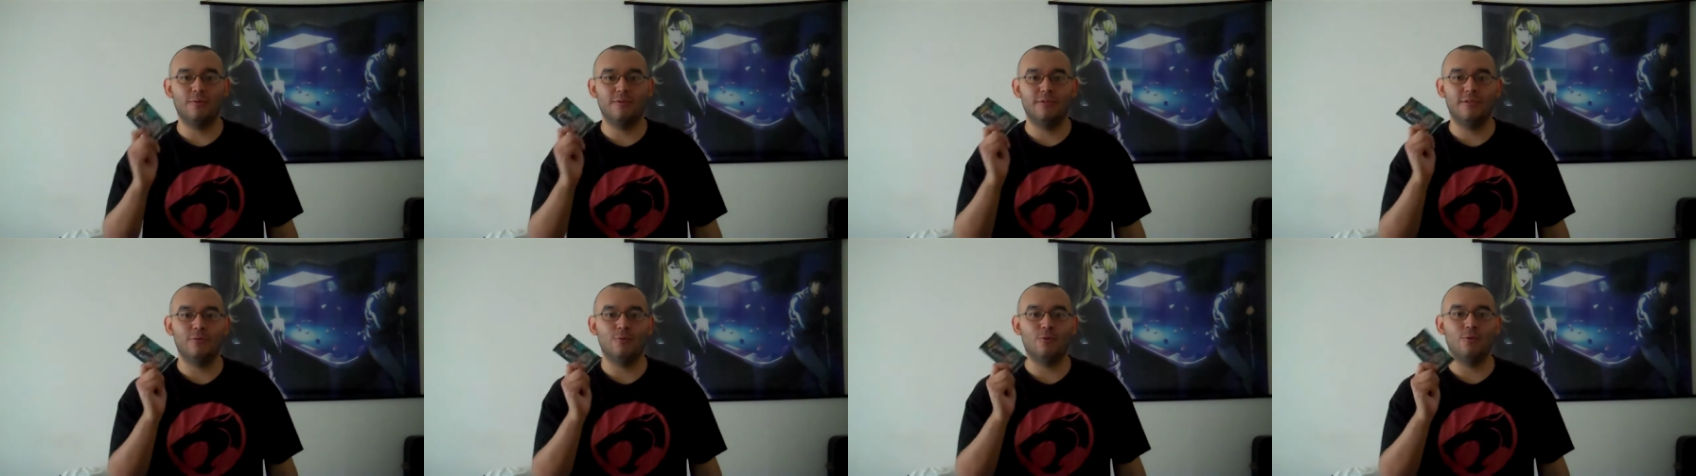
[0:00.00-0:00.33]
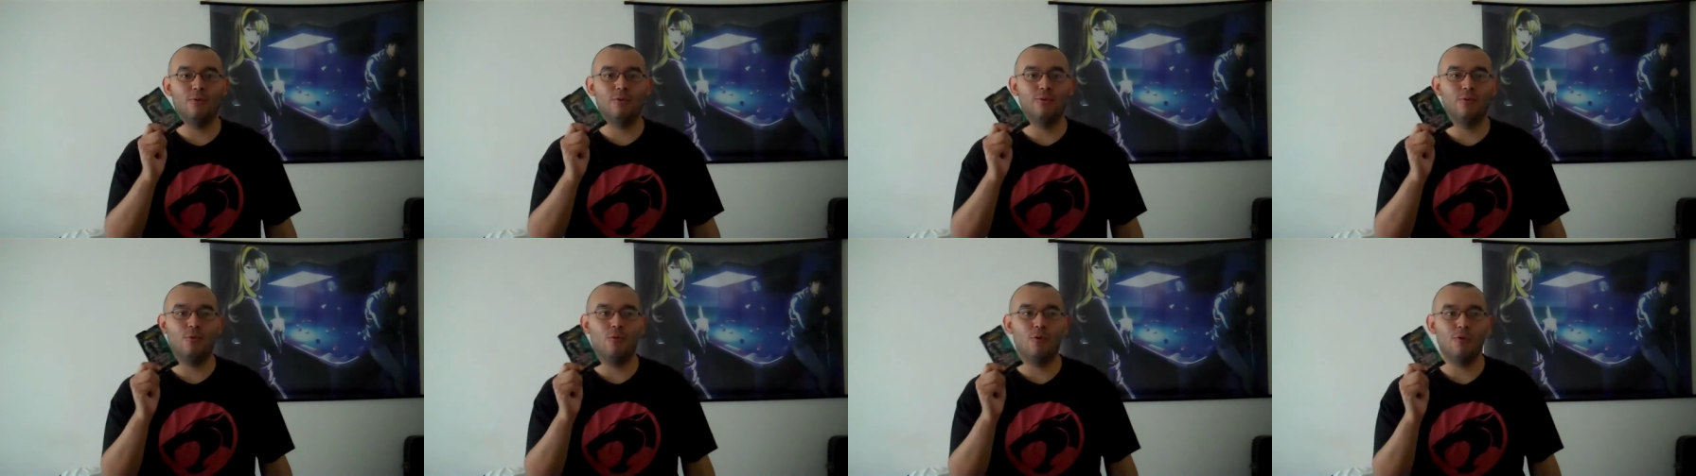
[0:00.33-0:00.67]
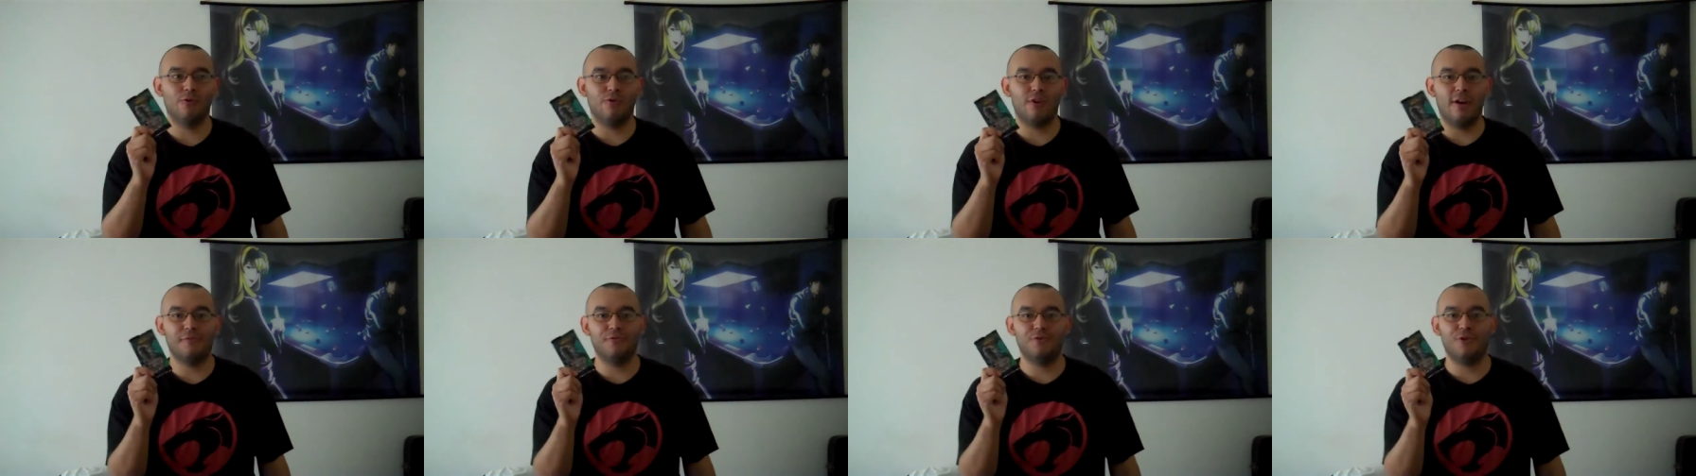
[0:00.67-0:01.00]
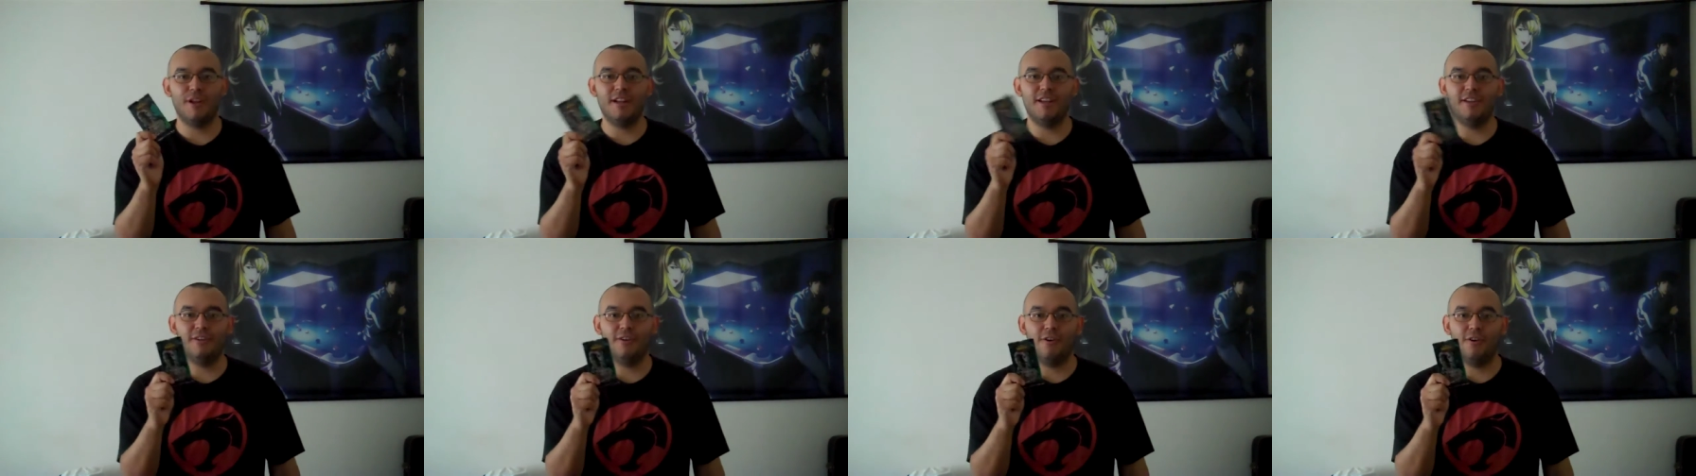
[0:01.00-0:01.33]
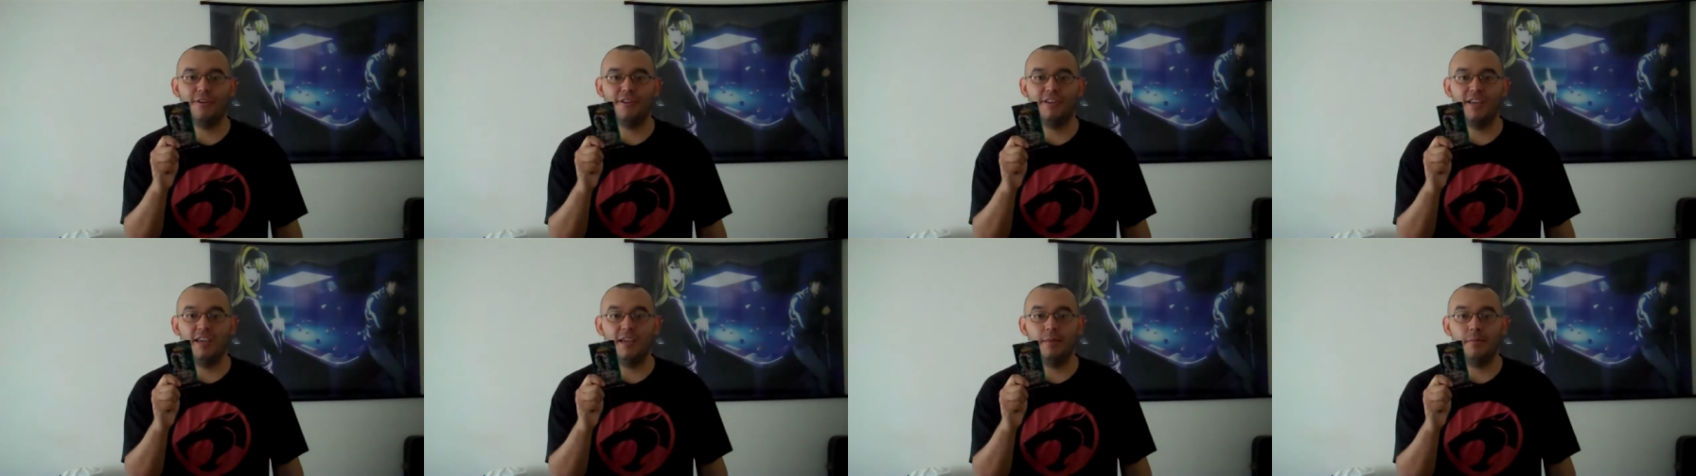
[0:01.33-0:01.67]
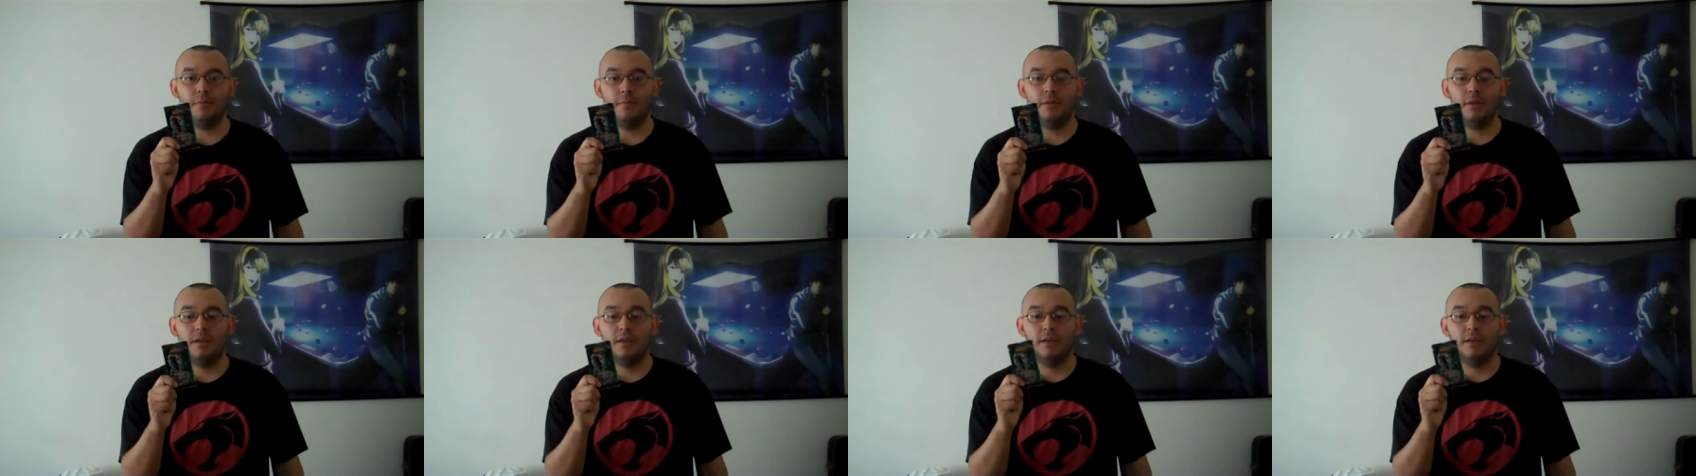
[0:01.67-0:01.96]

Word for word: of, World of Warcraft trading card game,